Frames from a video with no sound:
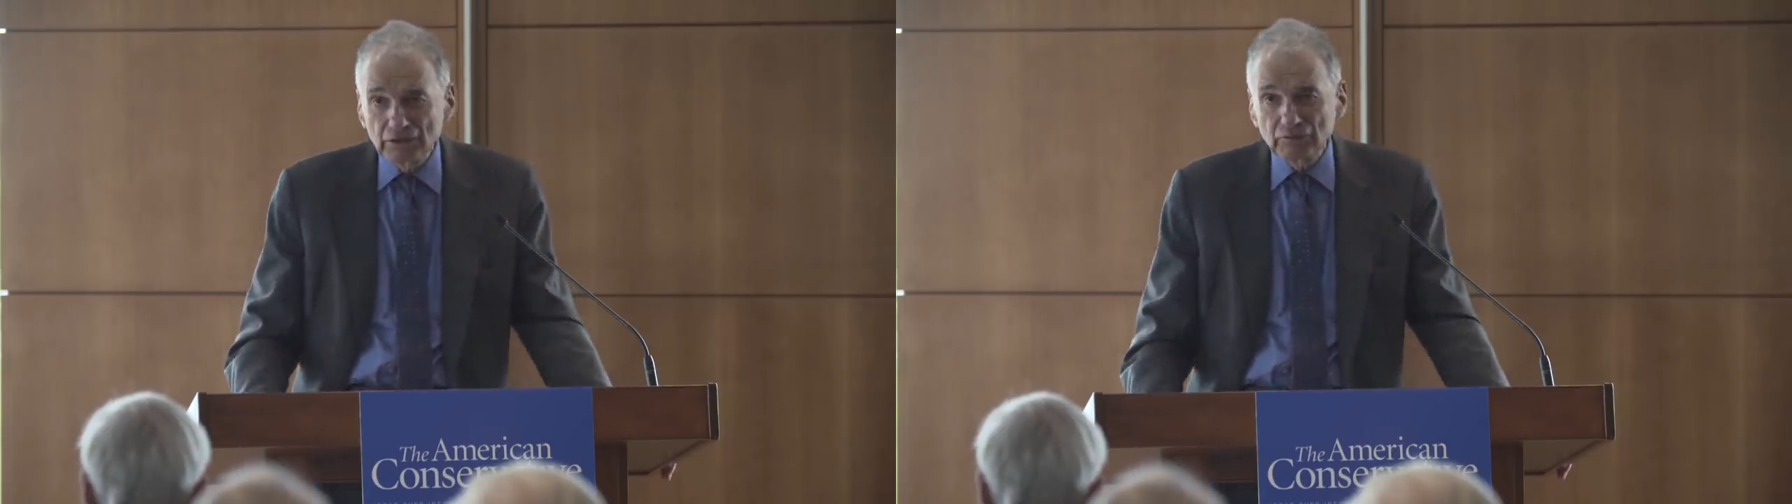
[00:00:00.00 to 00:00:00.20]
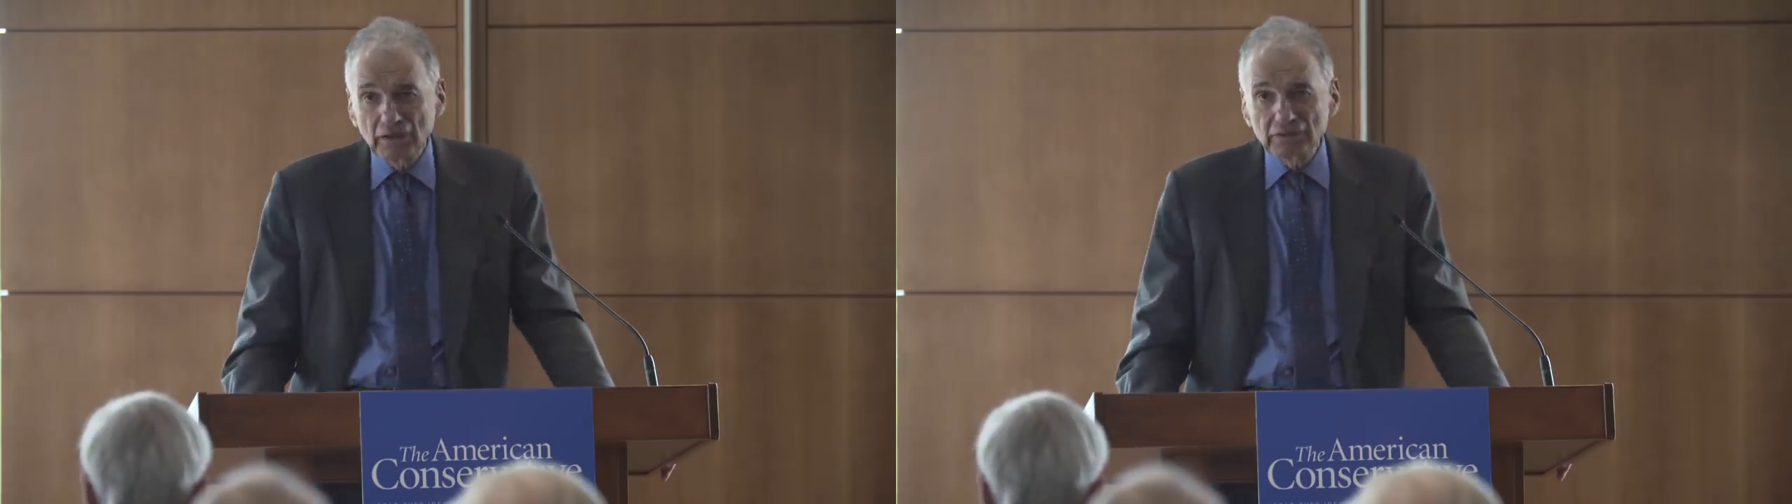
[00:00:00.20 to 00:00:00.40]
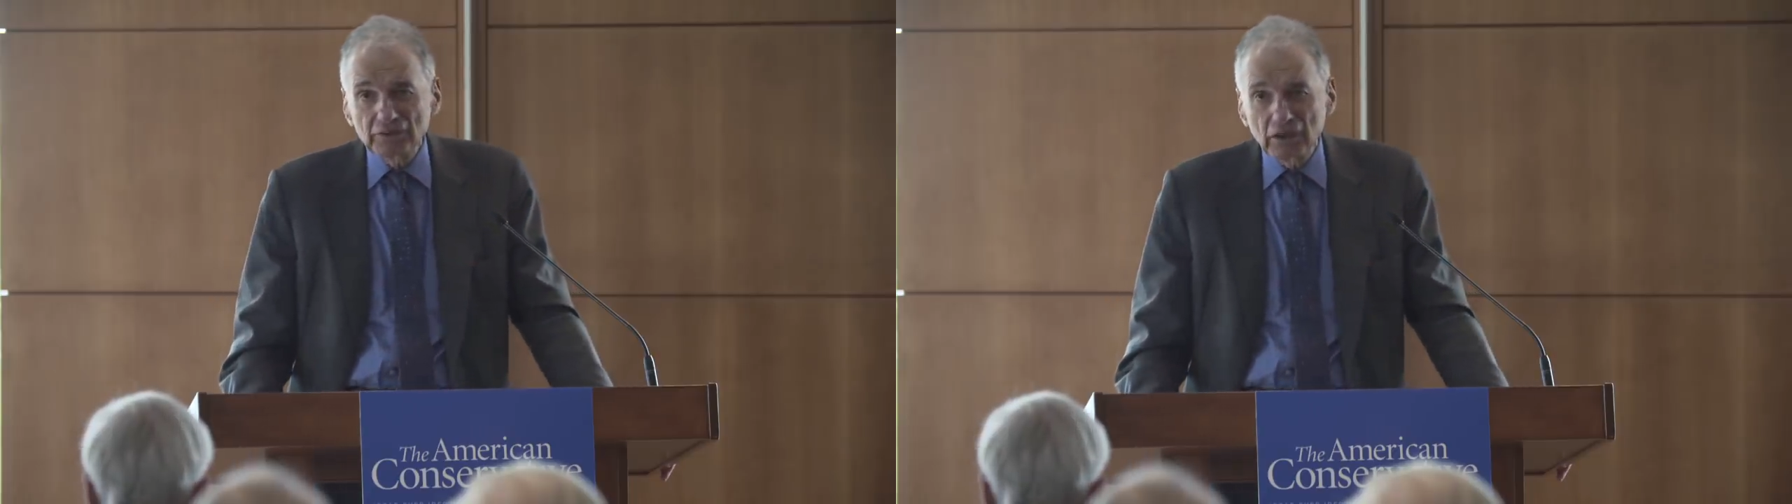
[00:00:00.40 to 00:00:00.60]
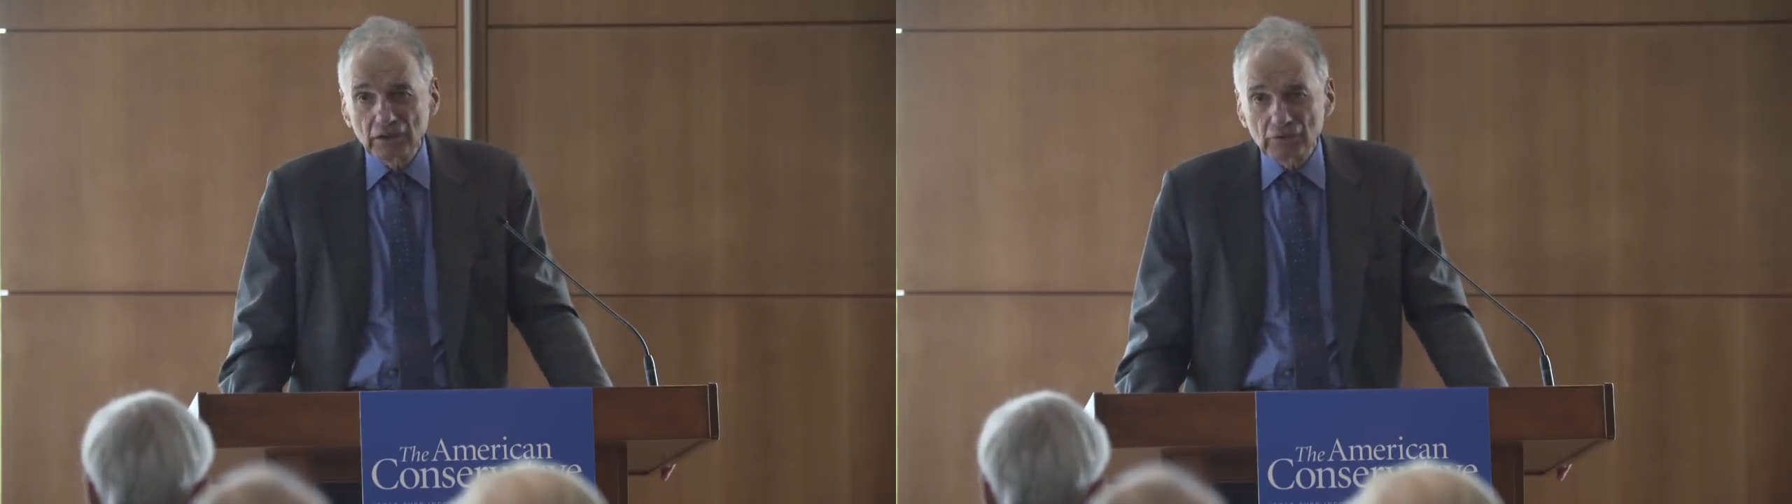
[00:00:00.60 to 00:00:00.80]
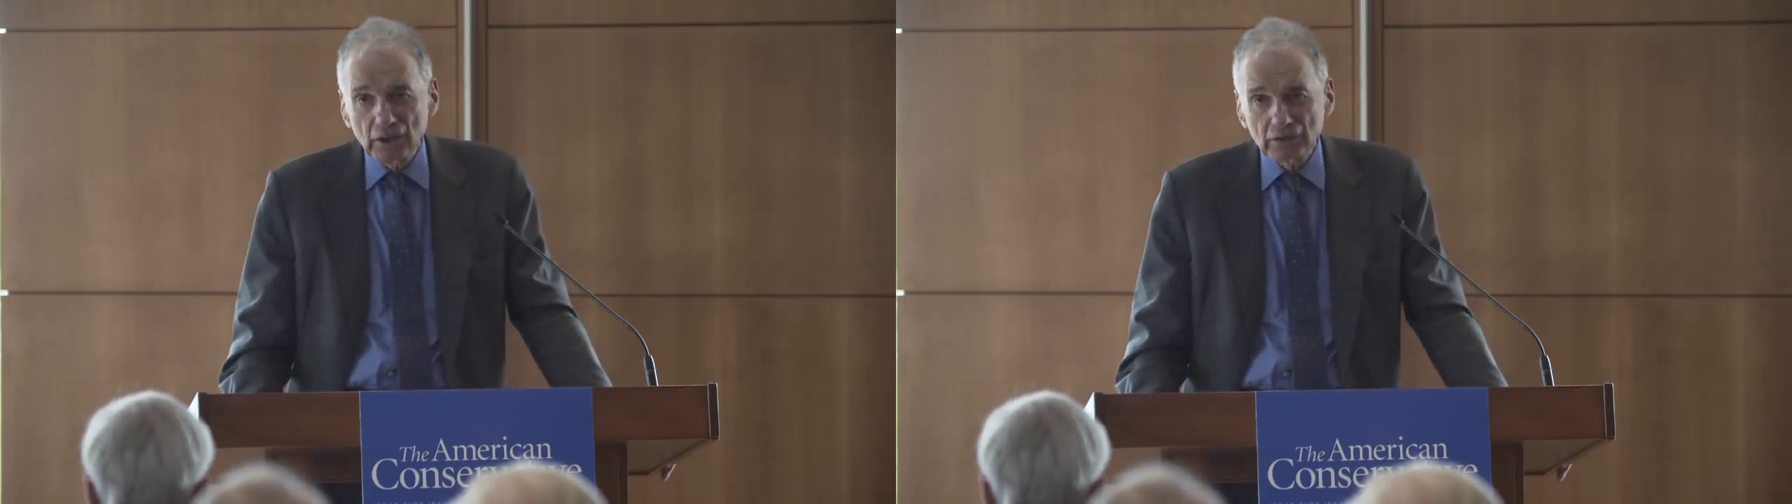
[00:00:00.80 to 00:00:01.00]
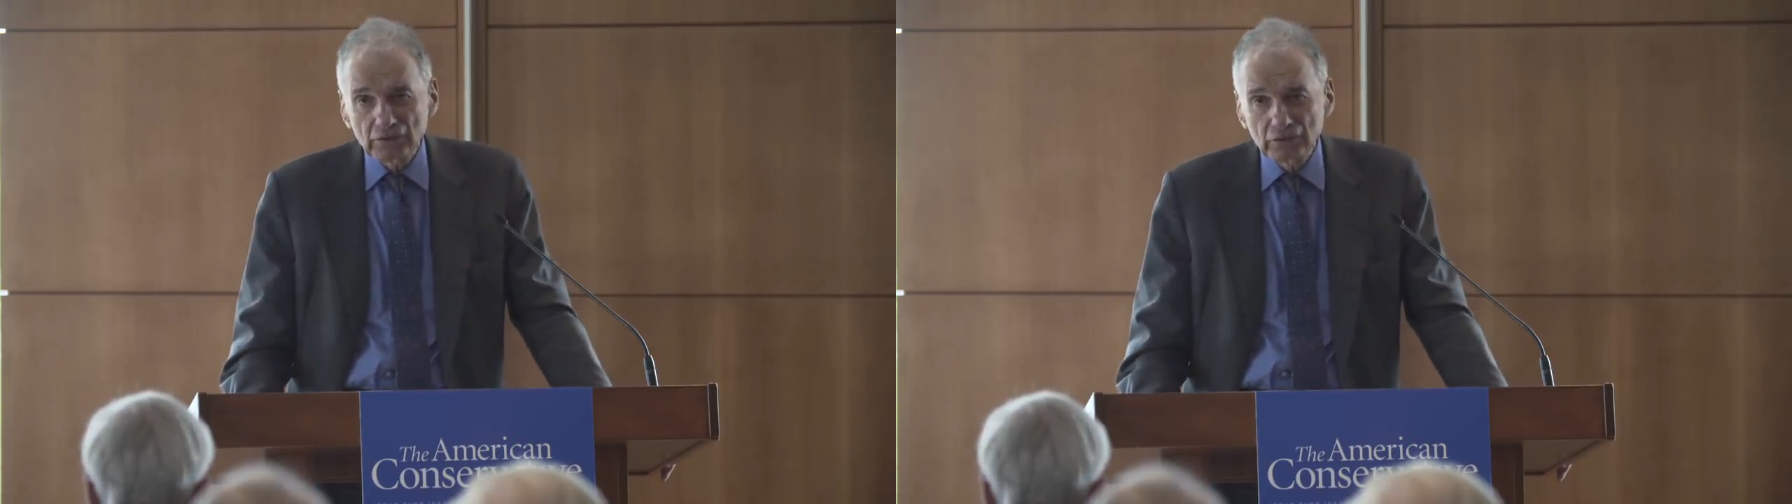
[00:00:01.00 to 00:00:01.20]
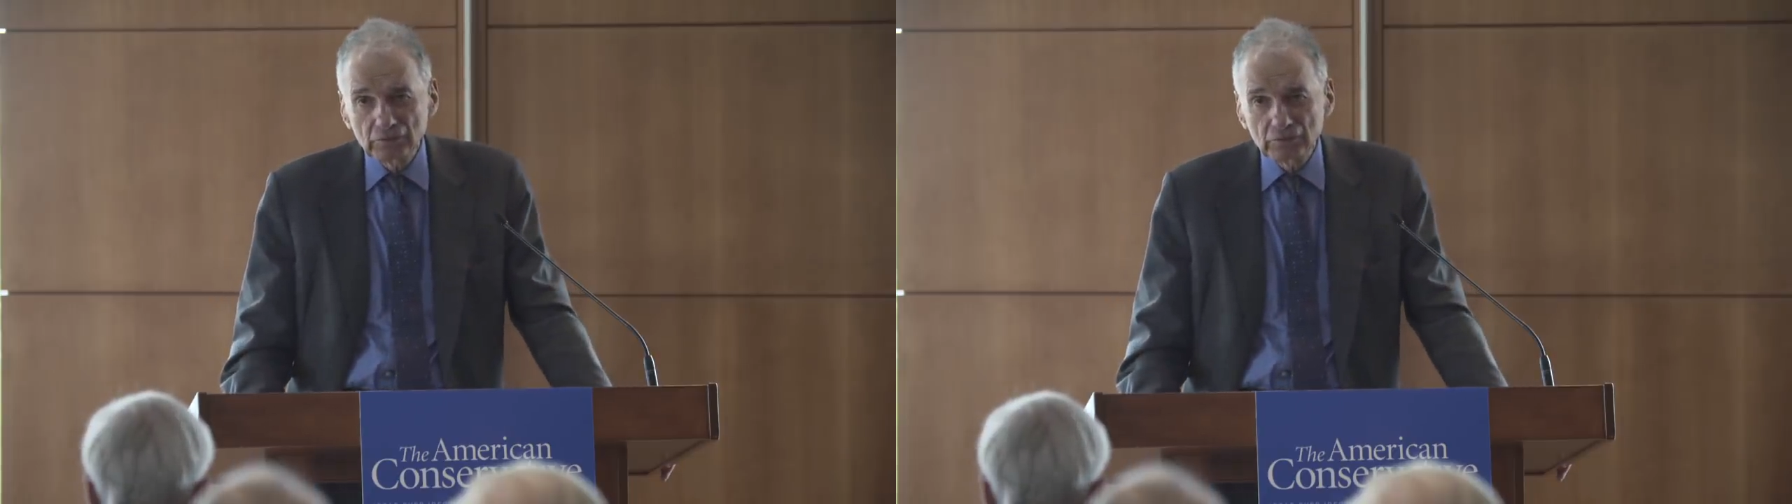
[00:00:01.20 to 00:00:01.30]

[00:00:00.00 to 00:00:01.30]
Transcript: defense contracts.